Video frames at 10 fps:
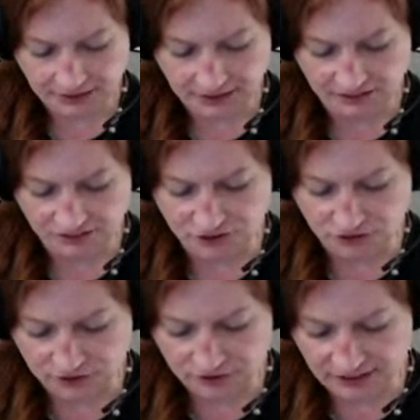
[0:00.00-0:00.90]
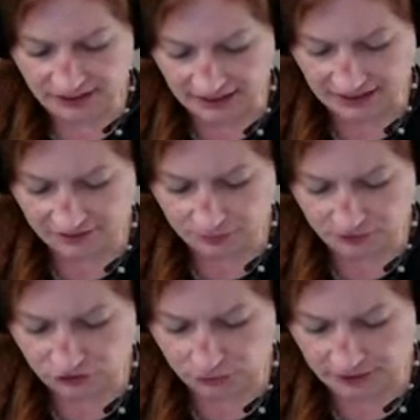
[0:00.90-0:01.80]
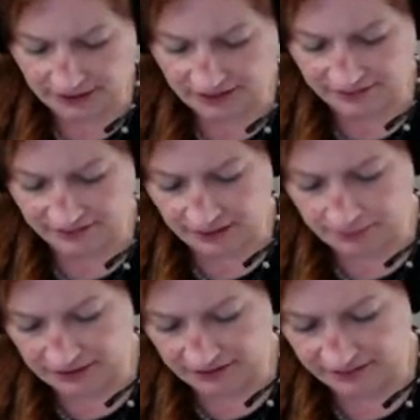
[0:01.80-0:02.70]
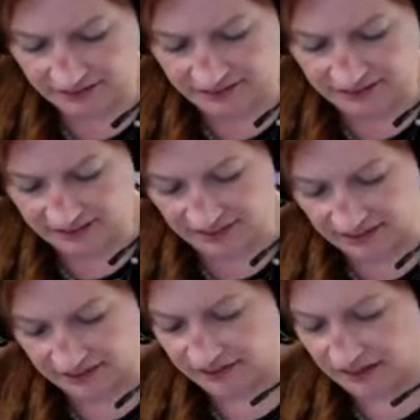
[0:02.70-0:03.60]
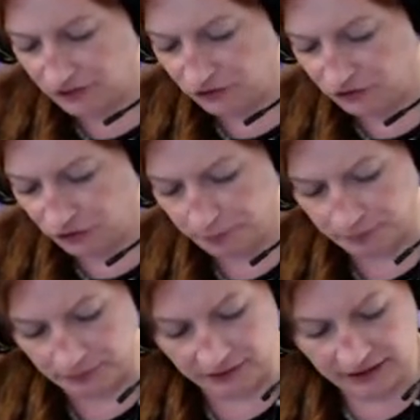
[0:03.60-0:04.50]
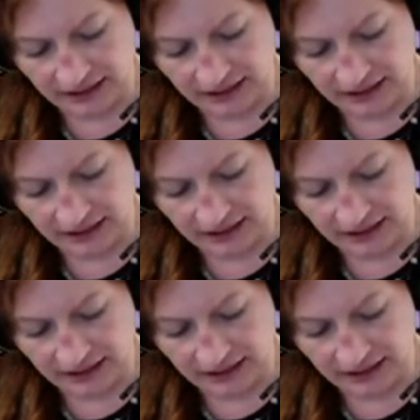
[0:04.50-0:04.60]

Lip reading: It's a nerve gas which creates sleepiness, dizziness, stupor,